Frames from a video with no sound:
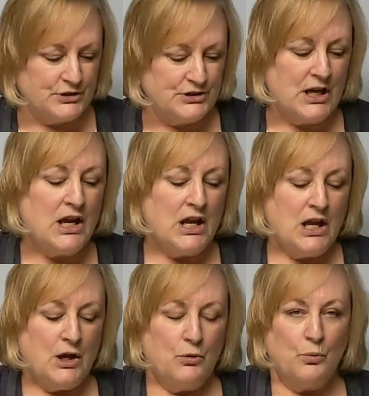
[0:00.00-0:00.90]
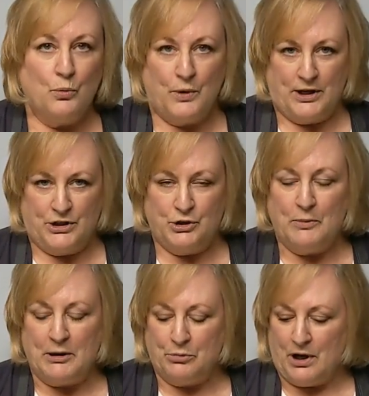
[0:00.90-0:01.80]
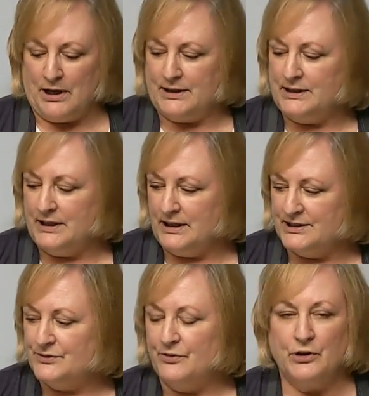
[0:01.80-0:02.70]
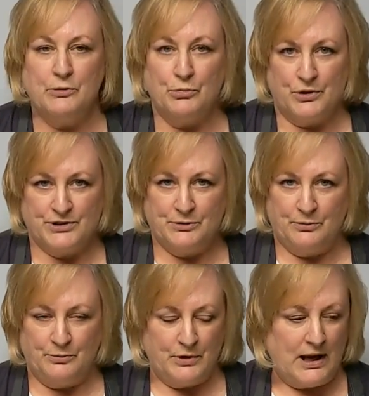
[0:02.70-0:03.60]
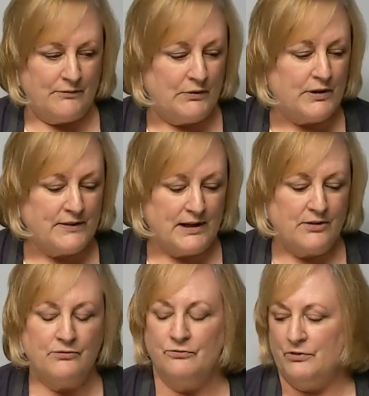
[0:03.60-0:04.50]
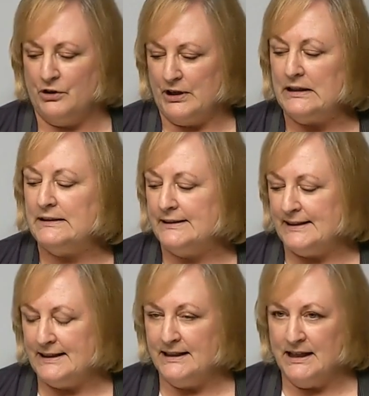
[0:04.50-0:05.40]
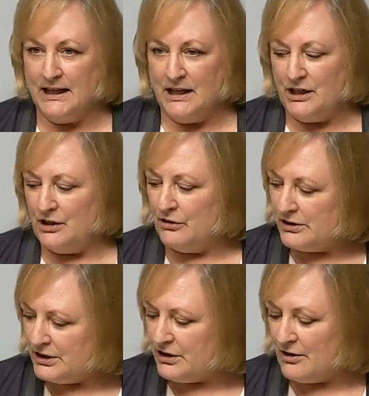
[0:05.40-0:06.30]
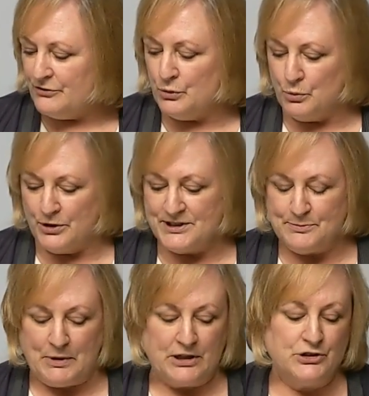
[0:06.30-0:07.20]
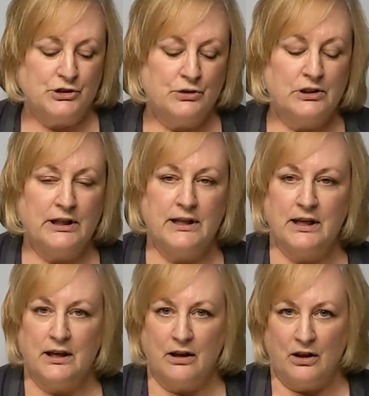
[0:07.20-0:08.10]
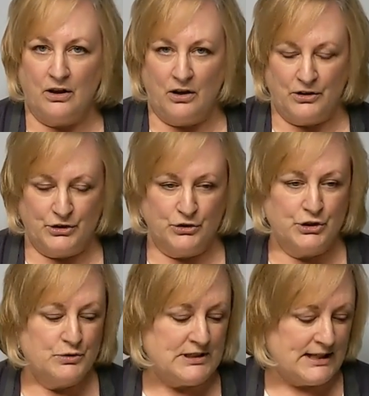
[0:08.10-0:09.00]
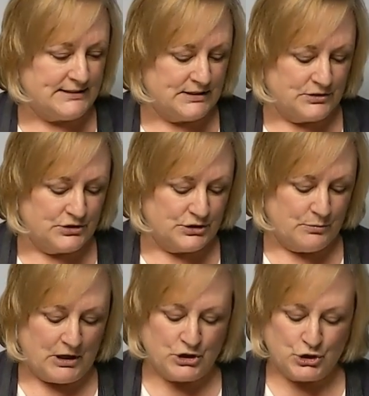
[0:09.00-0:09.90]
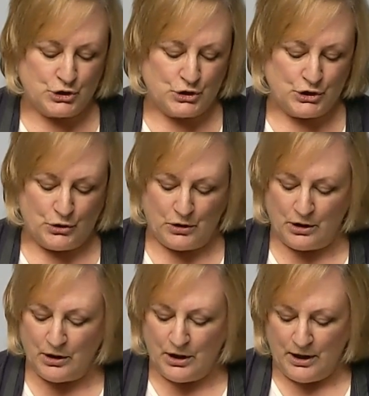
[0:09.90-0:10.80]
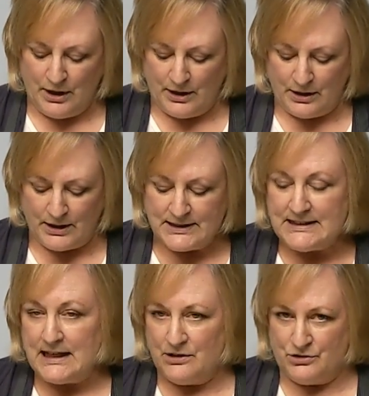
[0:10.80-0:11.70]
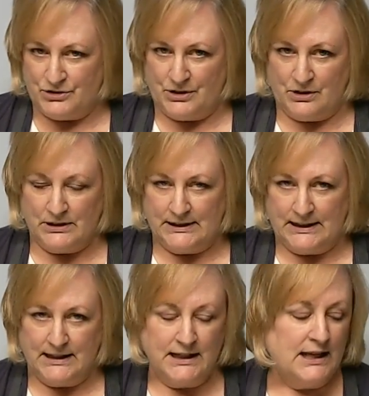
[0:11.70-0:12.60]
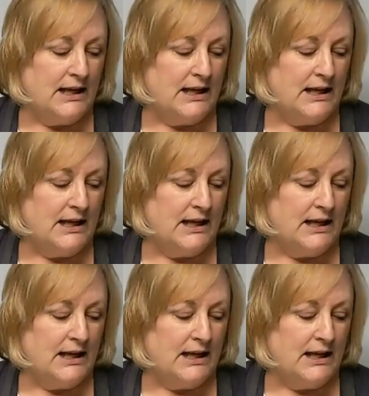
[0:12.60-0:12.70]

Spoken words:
first. When you make product, it's very important to have everything very clean. You clean off your workspace, you clean all your utensils, you make sure your containers are clean,